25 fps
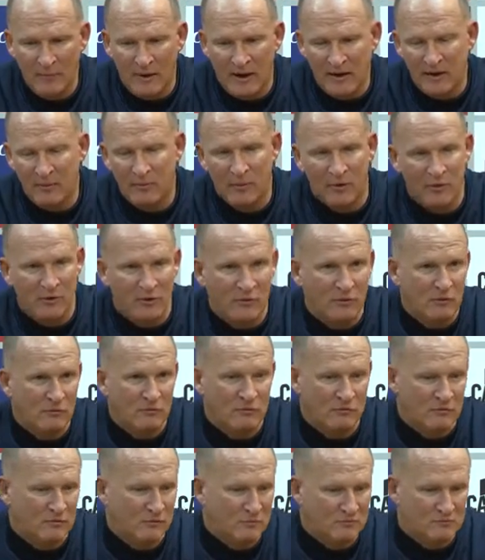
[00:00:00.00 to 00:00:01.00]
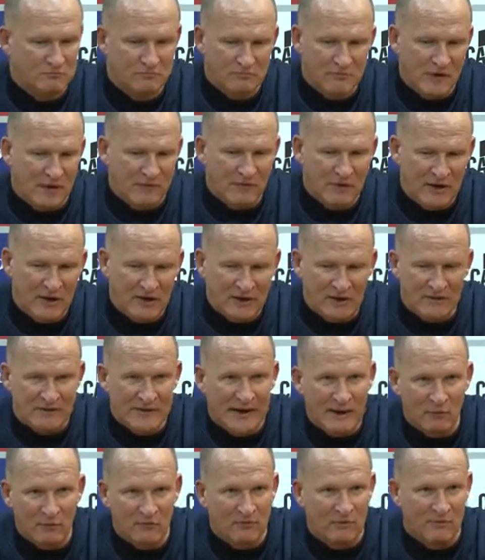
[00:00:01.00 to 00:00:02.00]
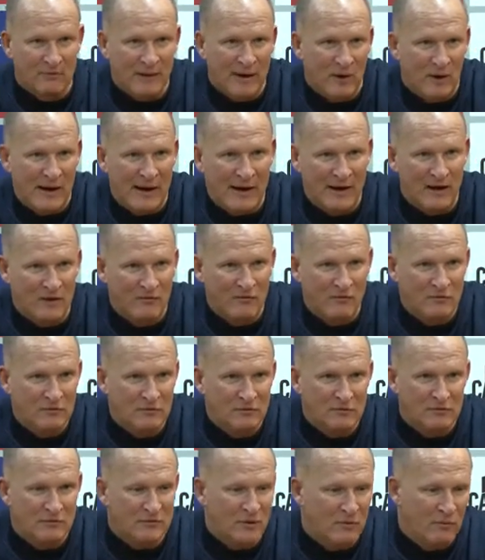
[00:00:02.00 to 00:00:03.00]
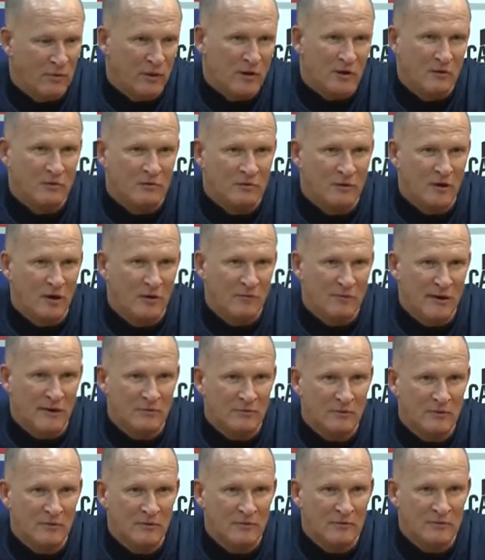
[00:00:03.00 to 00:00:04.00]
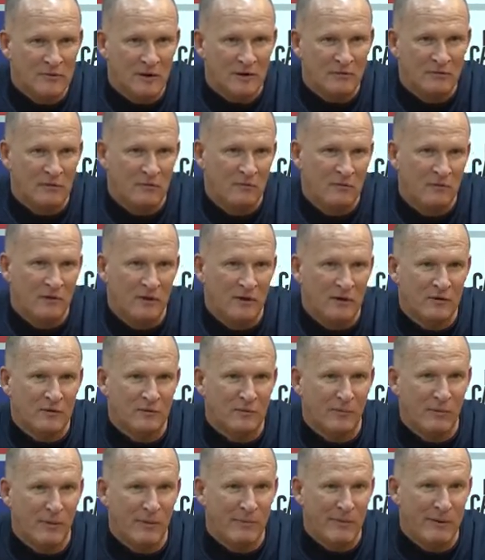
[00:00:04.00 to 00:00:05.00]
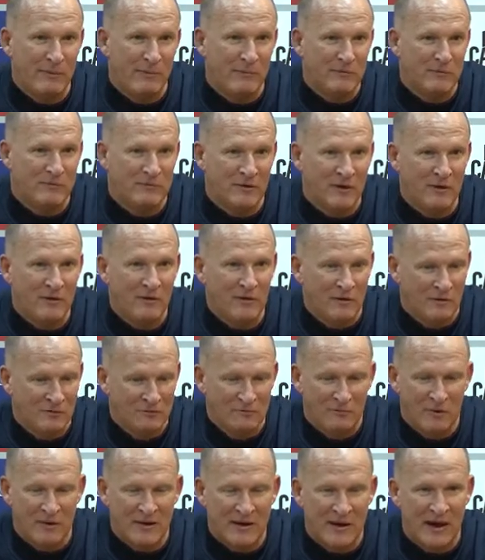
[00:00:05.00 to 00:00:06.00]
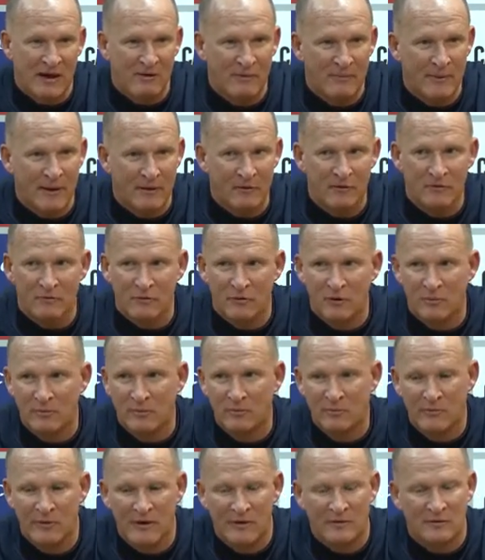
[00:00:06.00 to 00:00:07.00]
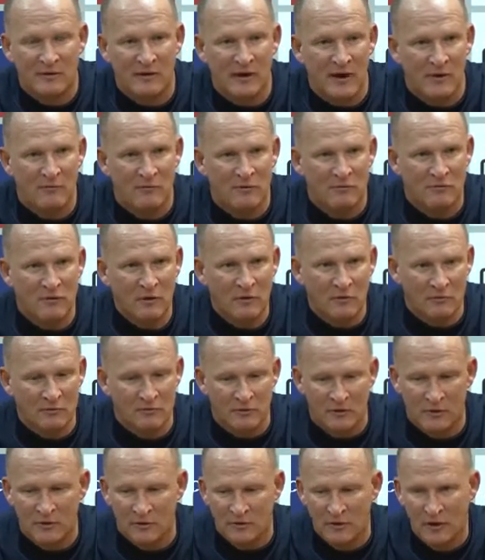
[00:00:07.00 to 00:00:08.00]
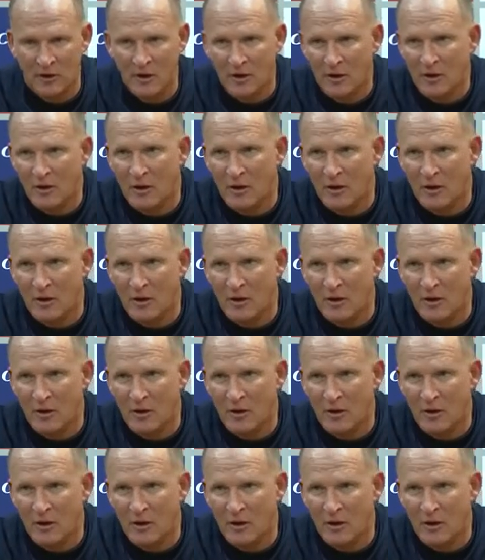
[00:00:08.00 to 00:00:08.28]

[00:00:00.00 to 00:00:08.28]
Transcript: anybody who's having any doubts about any of us, that we can turn around and stick 2 fingers up at people and say, look, we care about this club and we're here to get results. And